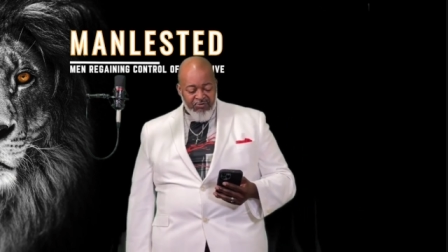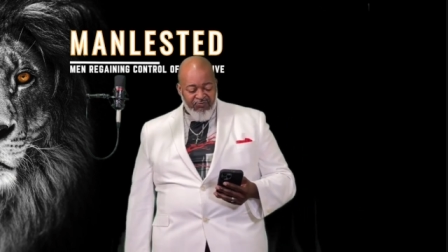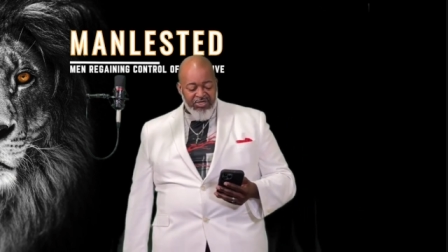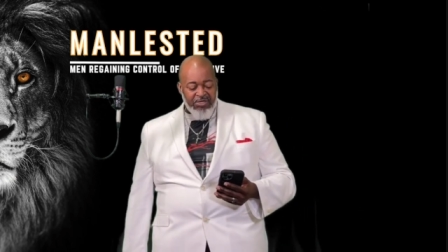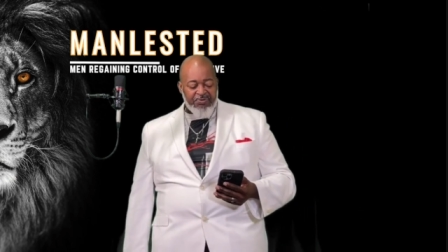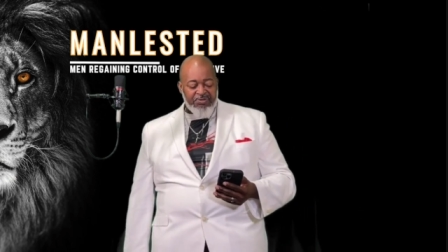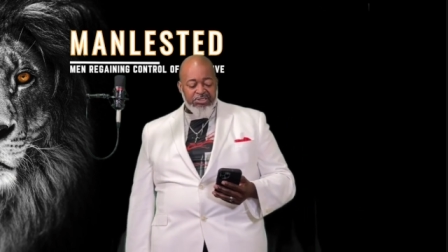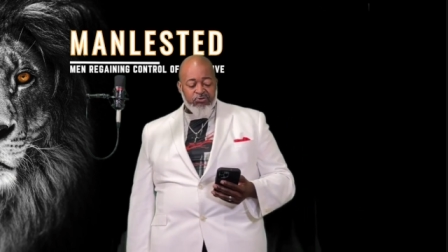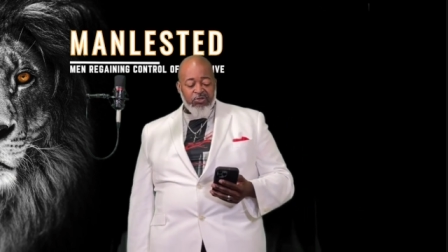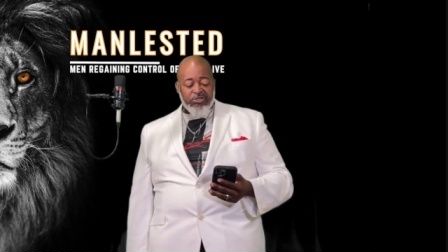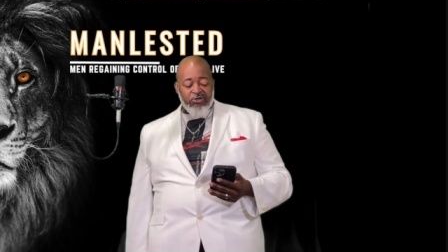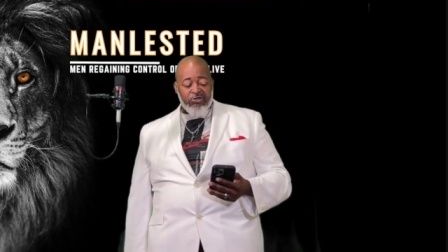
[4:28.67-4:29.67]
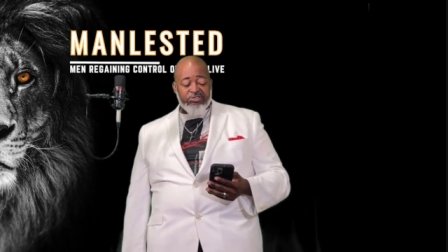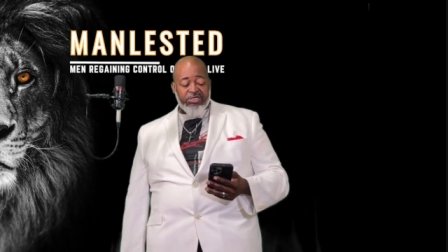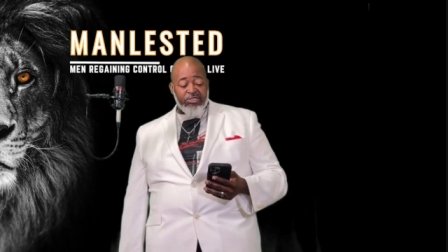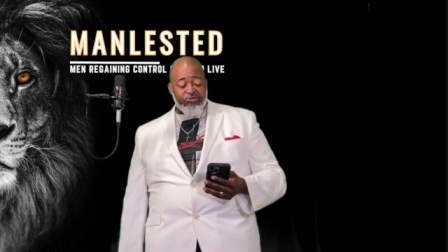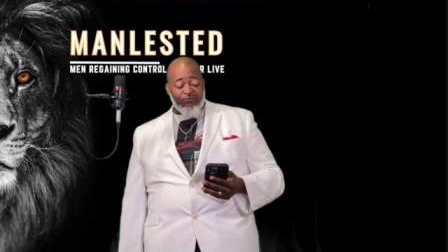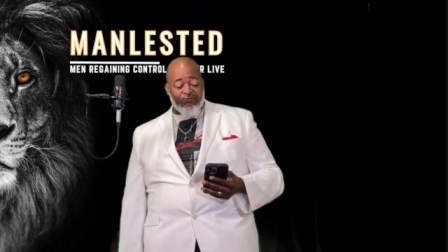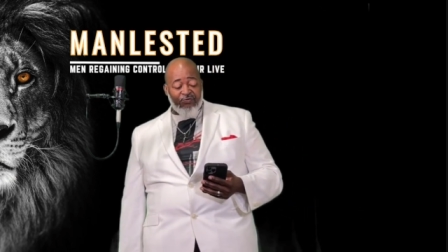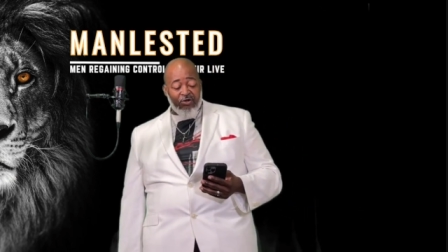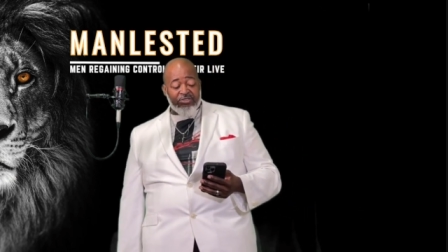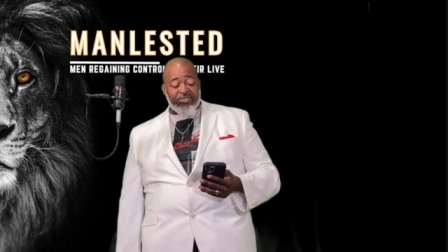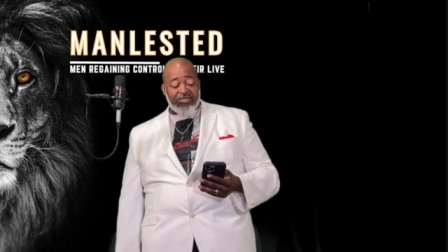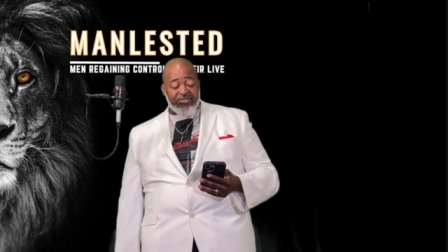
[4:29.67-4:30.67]
Philippians 3 13 through
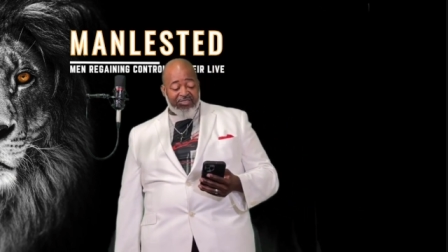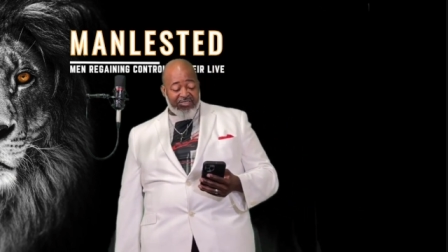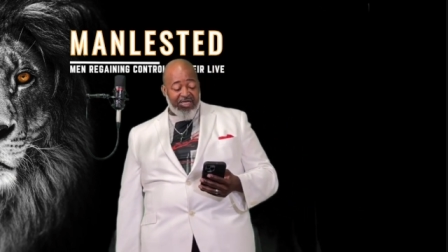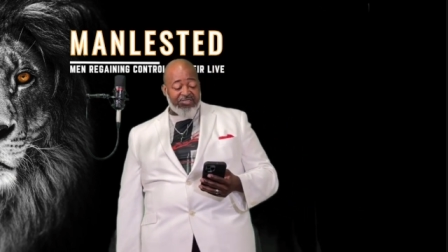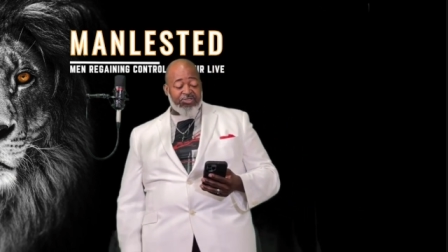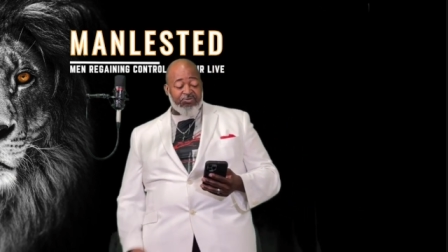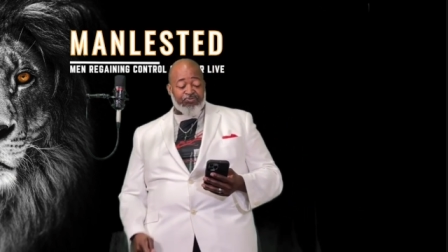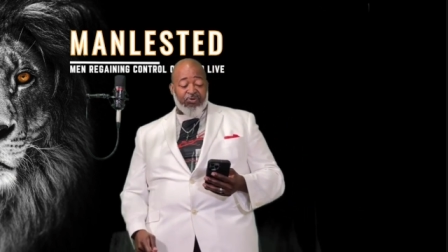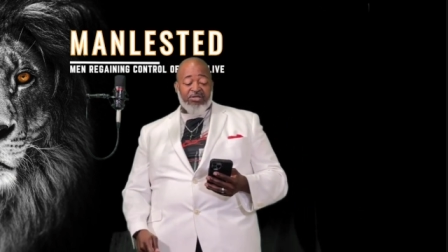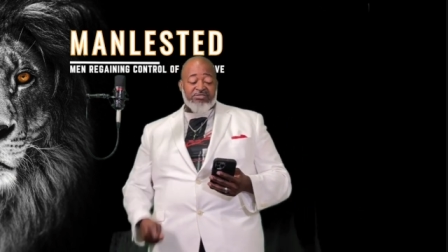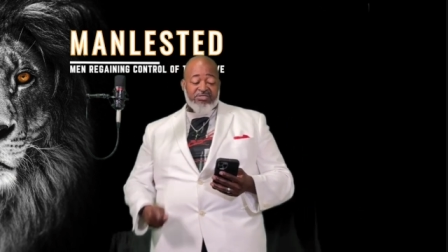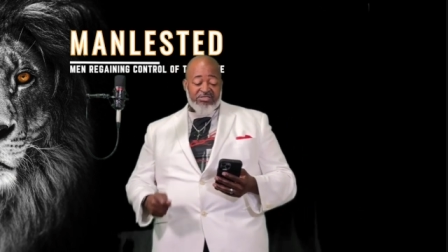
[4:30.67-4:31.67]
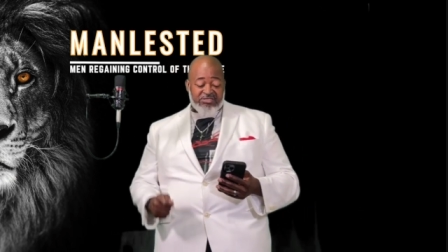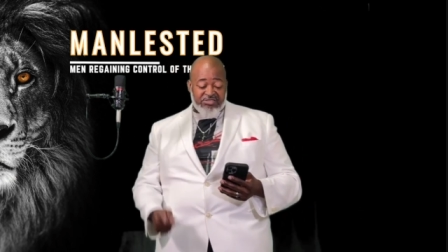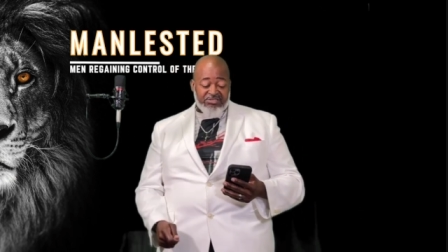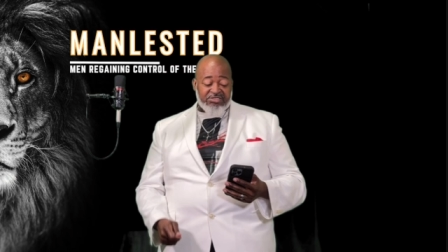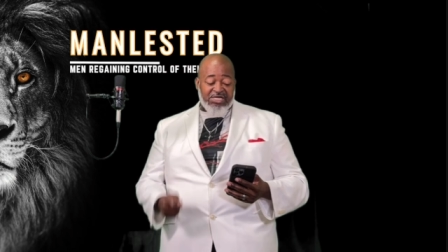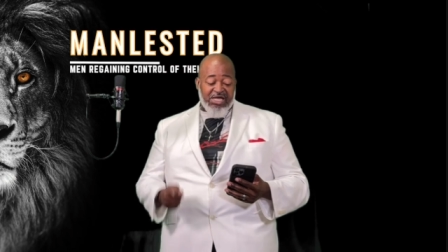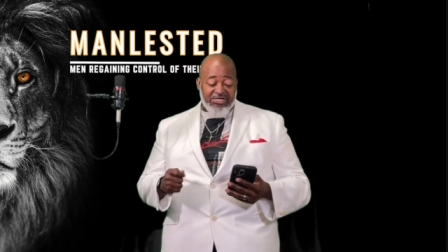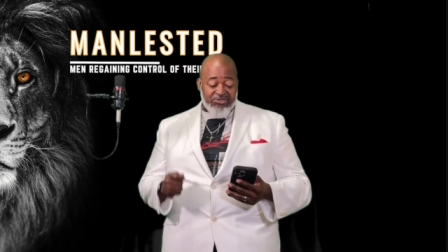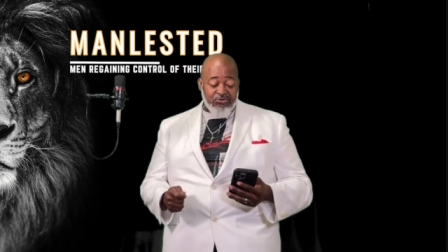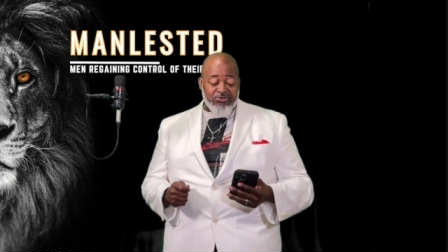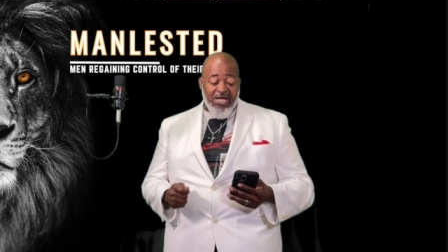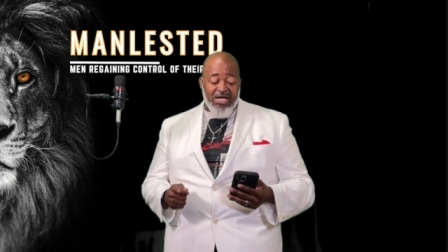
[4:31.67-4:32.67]
14 says this, brothers and sisters, I
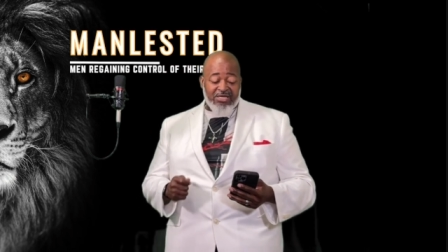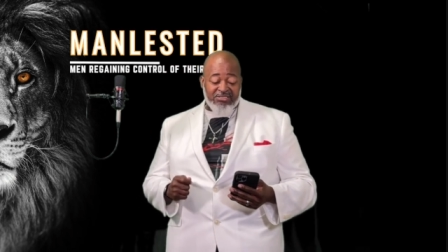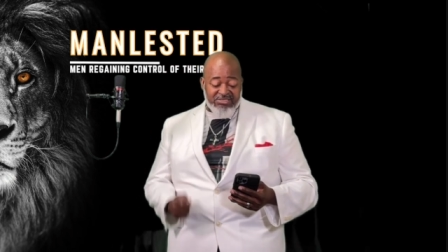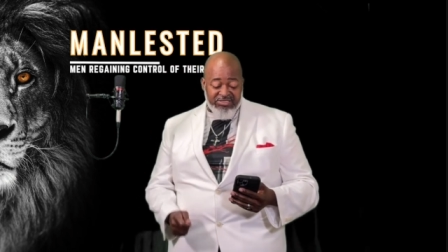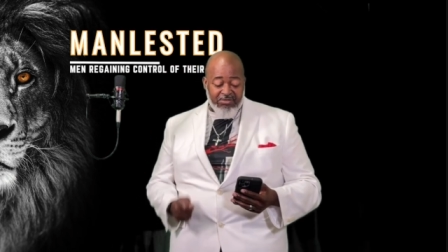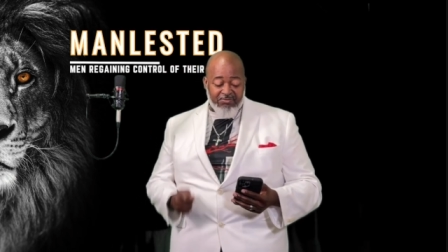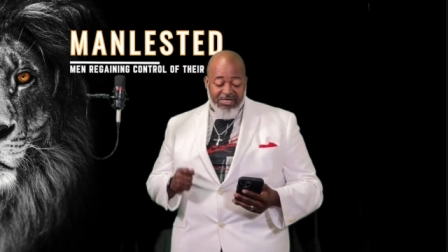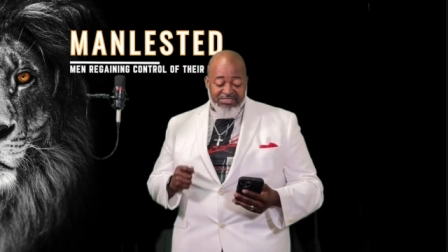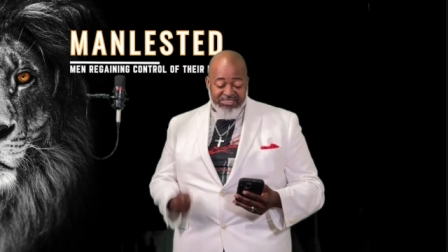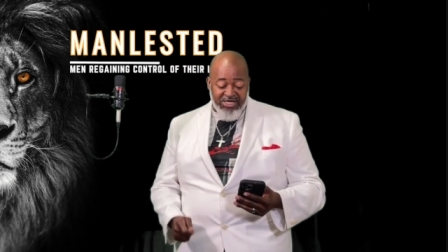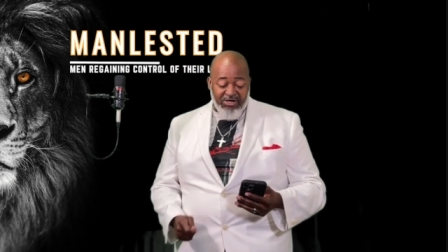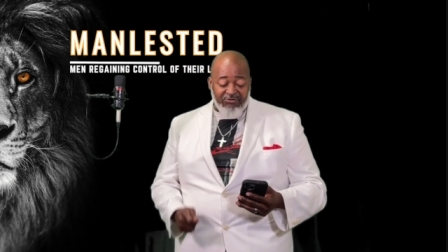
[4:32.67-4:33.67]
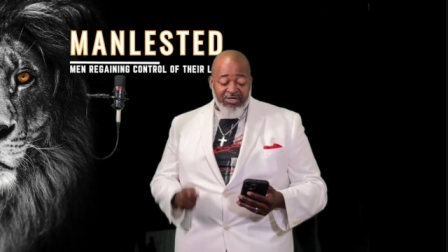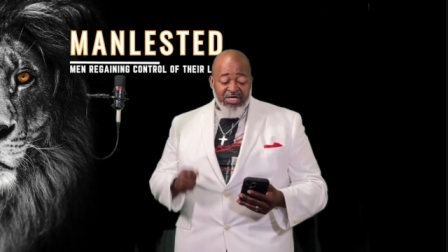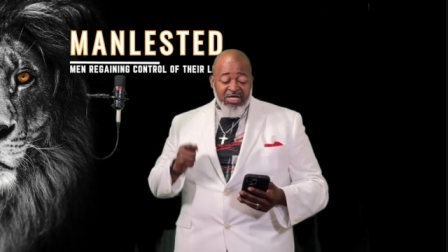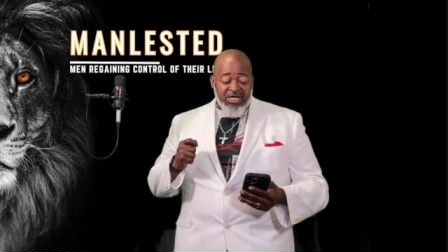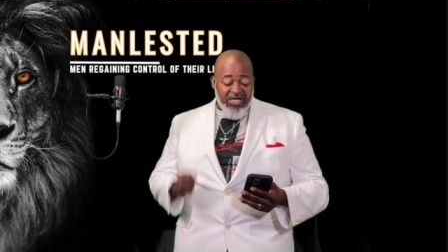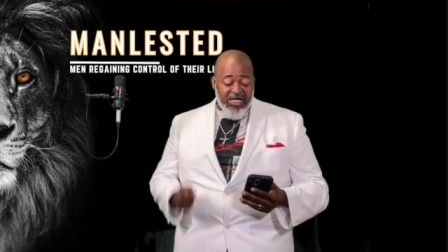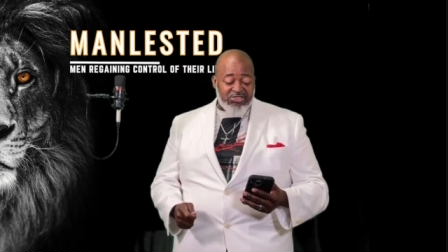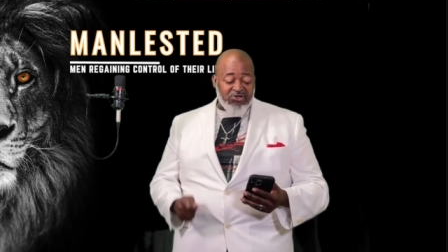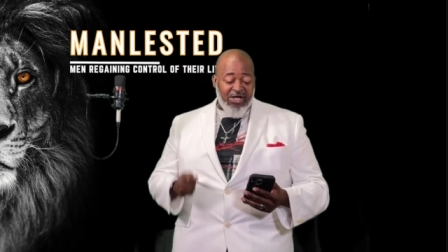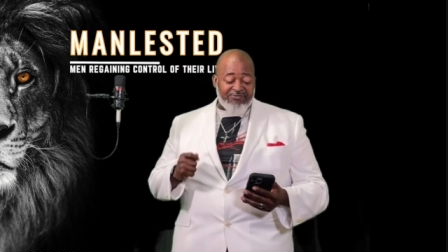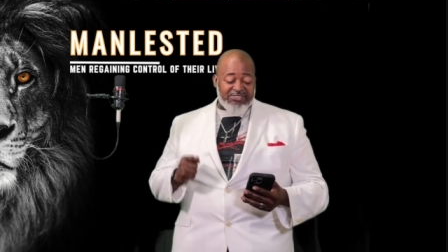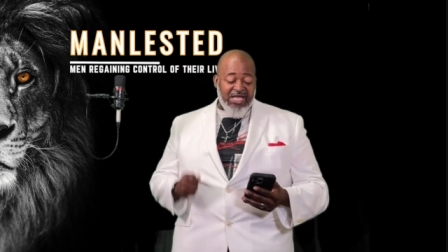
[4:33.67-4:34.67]
do not consider myself yet to
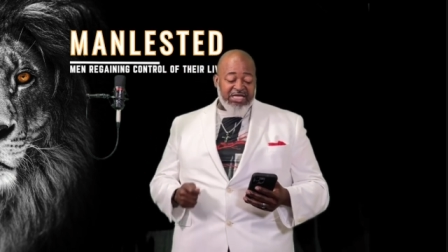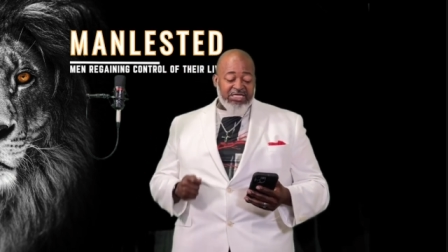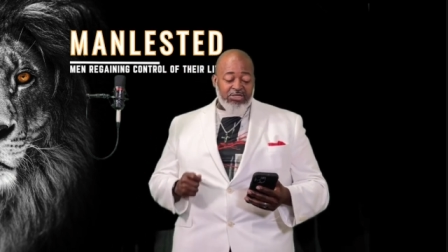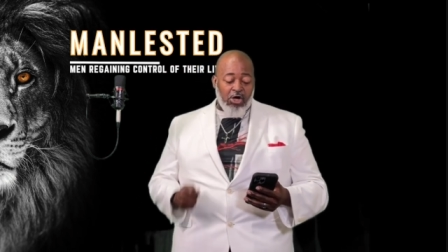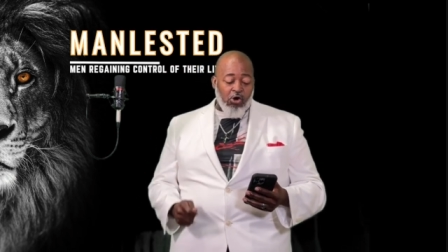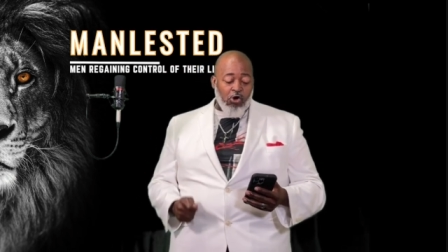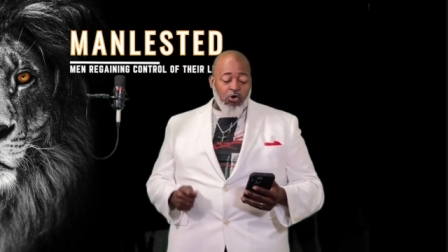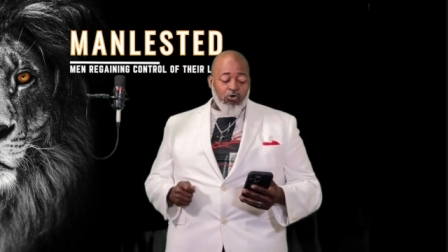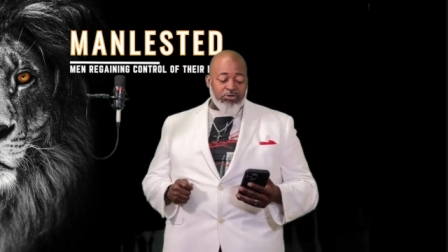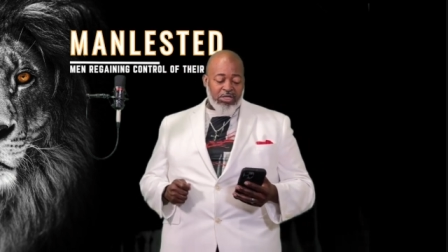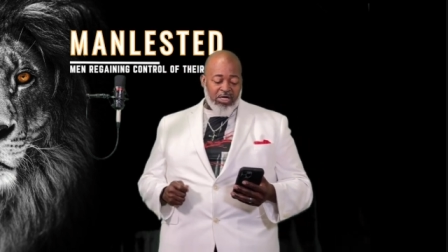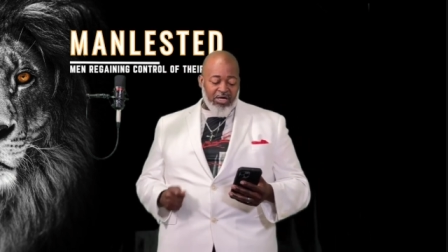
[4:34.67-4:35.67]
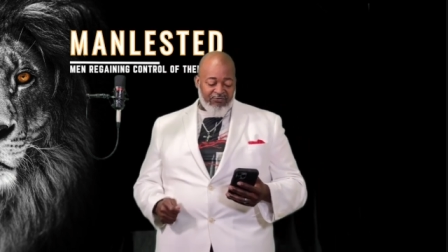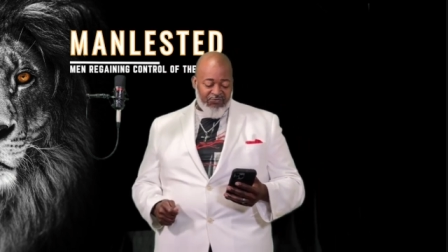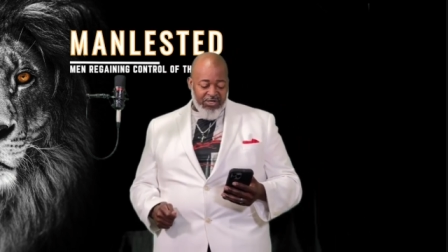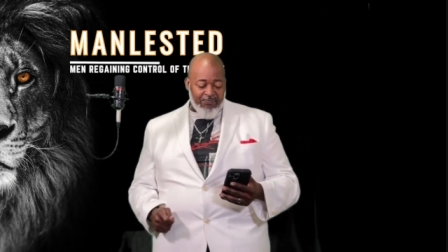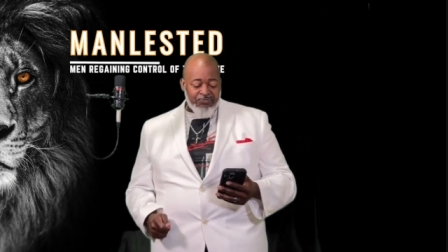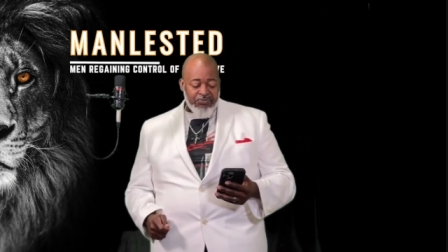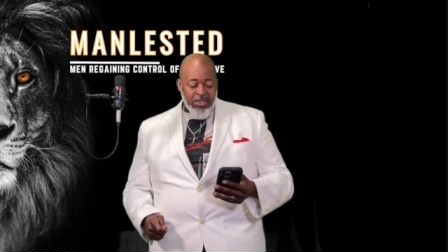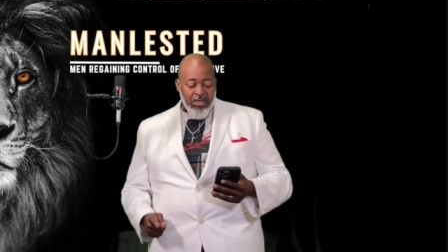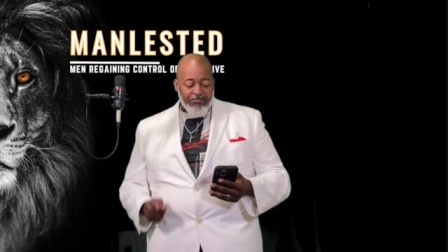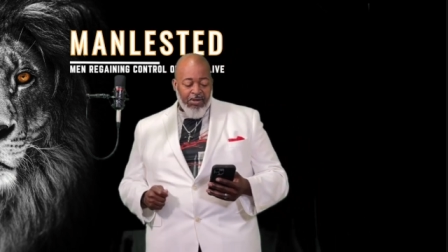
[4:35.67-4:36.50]
have taken hold of it.